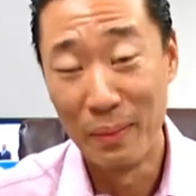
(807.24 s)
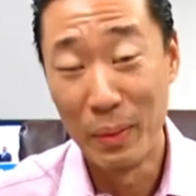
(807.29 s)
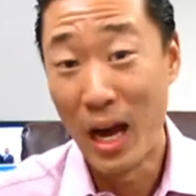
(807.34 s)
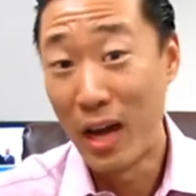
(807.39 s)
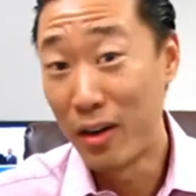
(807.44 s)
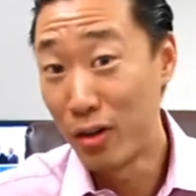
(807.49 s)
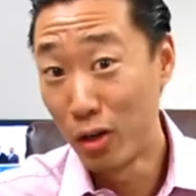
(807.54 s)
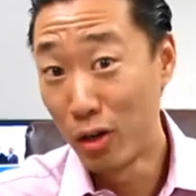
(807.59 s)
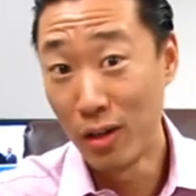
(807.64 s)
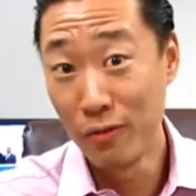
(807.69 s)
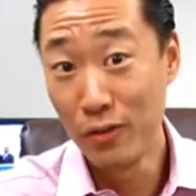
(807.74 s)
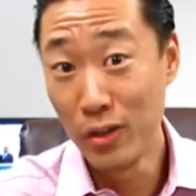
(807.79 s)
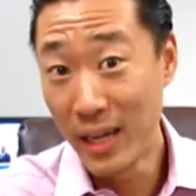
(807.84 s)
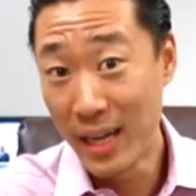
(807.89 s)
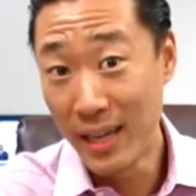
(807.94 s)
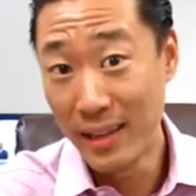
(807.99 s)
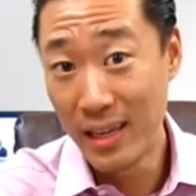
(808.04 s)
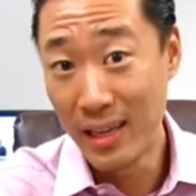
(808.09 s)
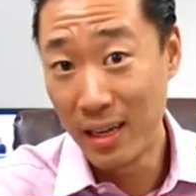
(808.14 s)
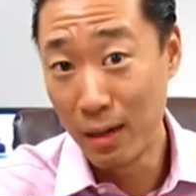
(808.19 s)
I mean, I don't know if you
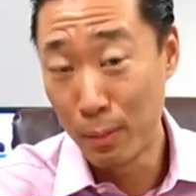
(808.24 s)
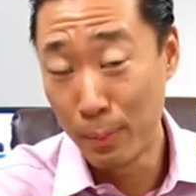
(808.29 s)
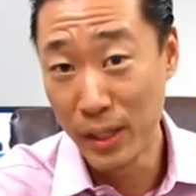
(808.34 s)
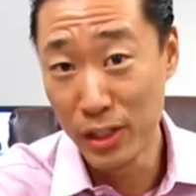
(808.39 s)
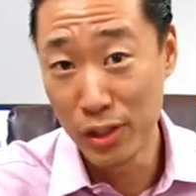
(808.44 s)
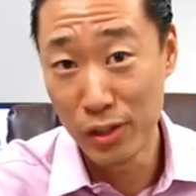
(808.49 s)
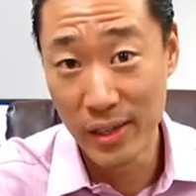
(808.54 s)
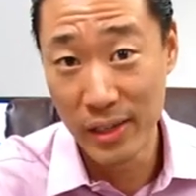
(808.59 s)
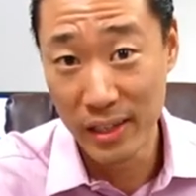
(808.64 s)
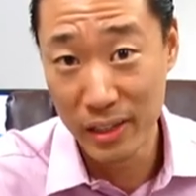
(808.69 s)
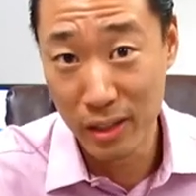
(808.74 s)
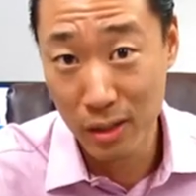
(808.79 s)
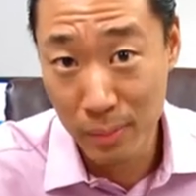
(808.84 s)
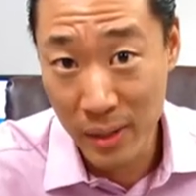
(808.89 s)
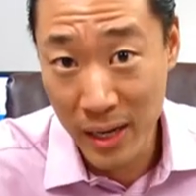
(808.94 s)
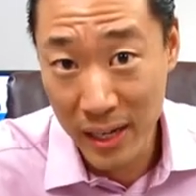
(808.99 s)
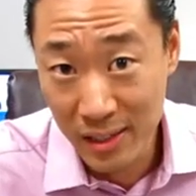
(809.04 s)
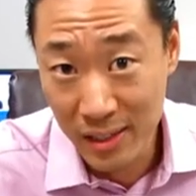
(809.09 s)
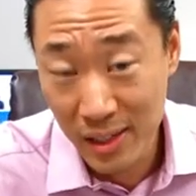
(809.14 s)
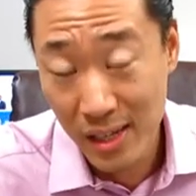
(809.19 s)
had that or picture that in your
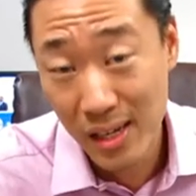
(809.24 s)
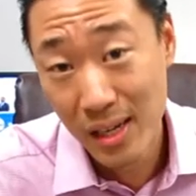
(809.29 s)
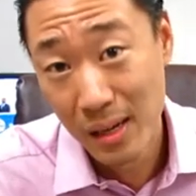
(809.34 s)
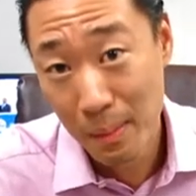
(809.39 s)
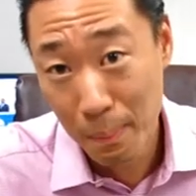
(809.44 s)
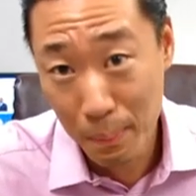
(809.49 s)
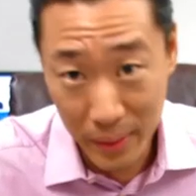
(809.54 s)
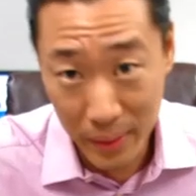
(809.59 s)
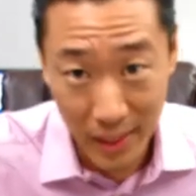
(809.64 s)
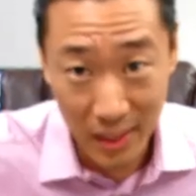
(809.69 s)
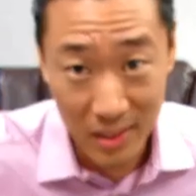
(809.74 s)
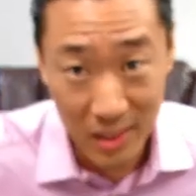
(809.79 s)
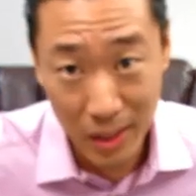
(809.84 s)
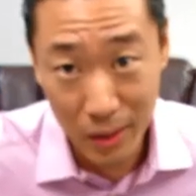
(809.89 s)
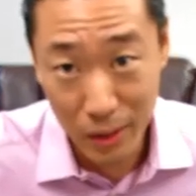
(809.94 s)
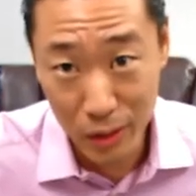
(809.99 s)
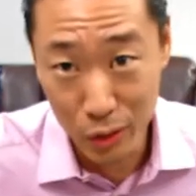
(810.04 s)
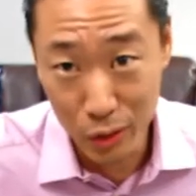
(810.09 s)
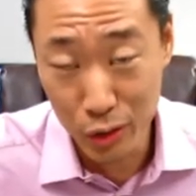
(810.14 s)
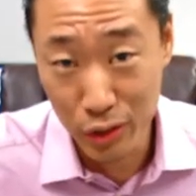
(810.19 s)
mind, but that's
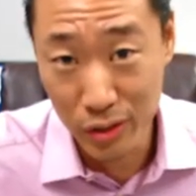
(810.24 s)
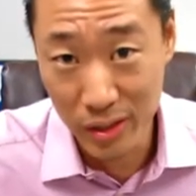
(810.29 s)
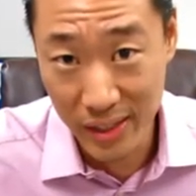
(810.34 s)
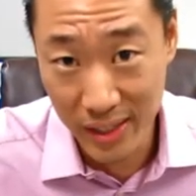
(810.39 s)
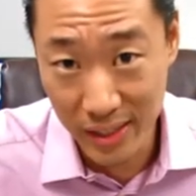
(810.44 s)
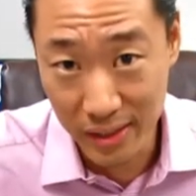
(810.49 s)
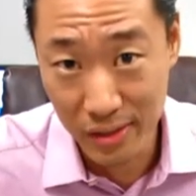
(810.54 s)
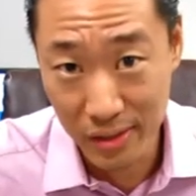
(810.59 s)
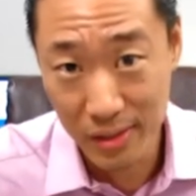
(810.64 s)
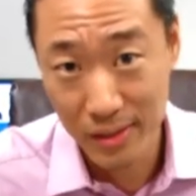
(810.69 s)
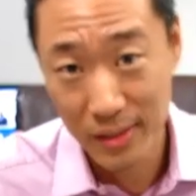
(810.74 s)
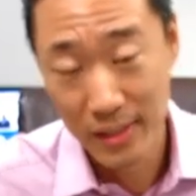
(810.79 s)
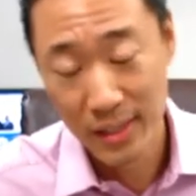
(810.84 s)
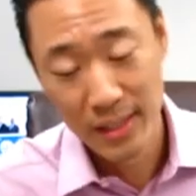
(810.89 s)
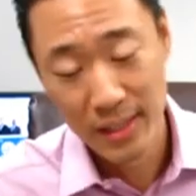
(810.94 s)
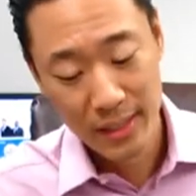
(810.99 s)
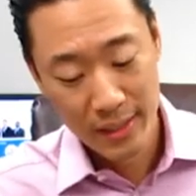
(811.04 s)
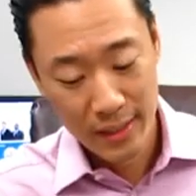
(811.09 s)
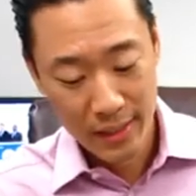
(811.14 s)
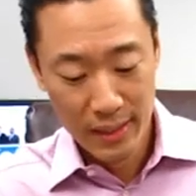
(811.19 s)
how it usually is.
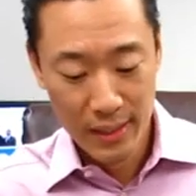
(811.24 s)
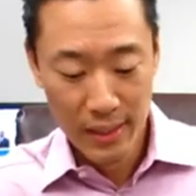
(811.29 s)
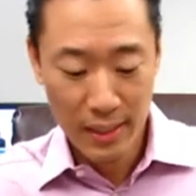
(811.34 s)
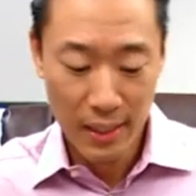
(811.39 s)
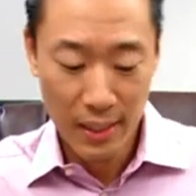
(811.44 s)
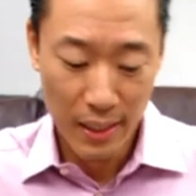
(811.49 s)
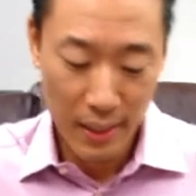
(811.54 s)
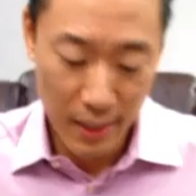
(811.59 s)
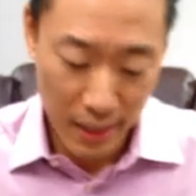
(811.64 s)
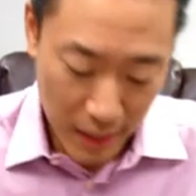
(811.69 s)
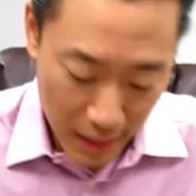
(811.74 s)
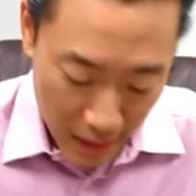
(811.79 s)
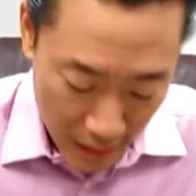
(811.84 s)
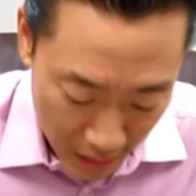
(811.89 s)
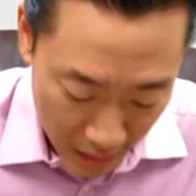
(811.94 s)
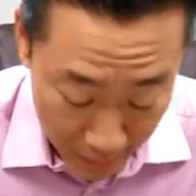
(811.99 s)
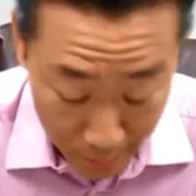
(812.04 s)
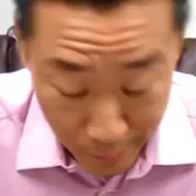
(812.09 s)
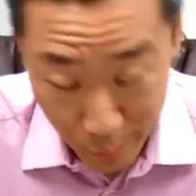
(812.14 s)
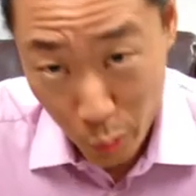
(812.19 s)

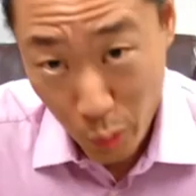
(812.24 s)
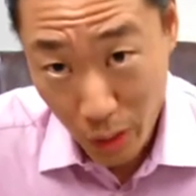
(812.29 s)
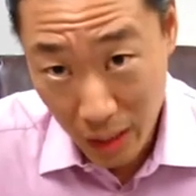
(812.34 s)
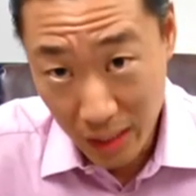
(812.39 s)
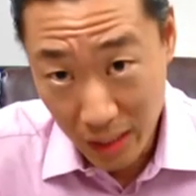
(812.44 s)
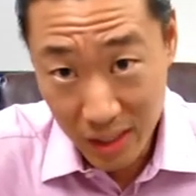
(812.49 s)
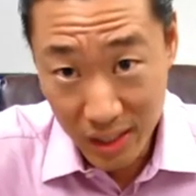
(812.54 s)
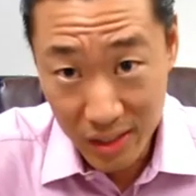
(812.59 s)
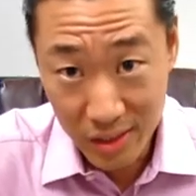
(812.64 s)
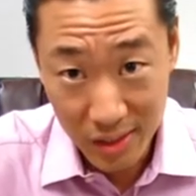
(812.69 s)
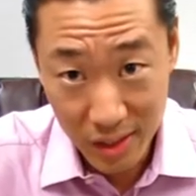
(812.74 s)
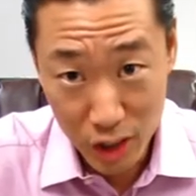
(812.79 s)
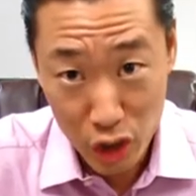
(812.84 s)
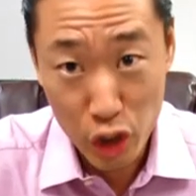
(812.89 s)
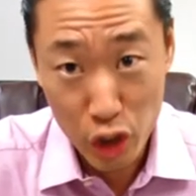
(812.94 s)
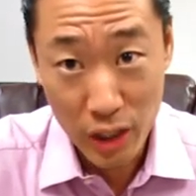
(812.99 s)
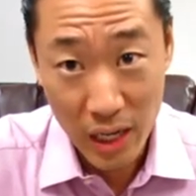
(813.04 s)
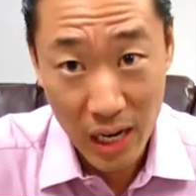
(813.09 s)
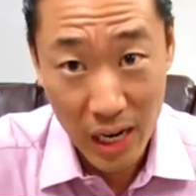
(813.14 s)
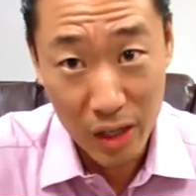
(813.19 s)
Well, at least in the
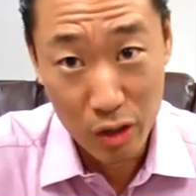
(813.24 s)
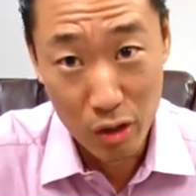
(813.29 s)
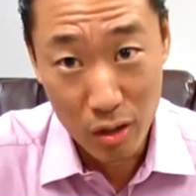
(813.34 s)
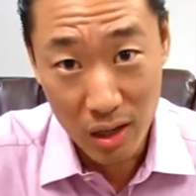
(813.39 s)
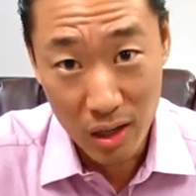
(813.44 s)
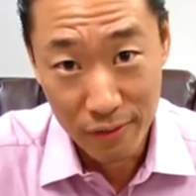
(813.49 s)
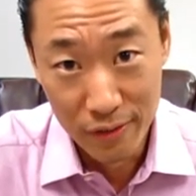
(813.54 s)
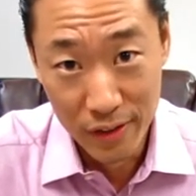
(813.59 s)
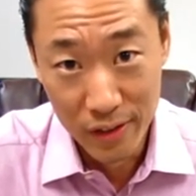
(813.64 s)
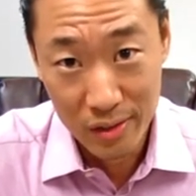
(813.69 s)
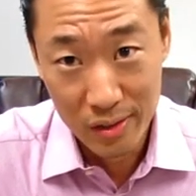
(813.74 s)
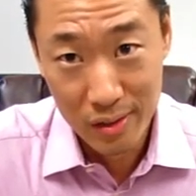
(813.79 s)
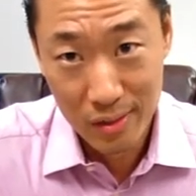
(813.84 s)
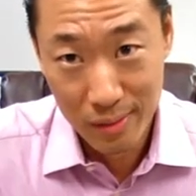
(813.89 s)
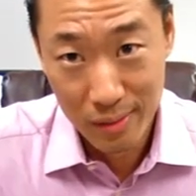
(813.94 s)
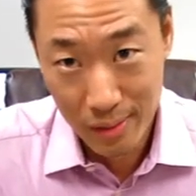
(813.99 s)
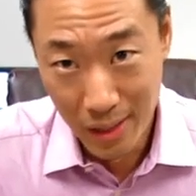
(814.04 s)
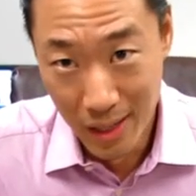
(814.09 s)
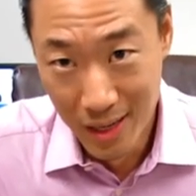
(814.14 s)
Chicago office.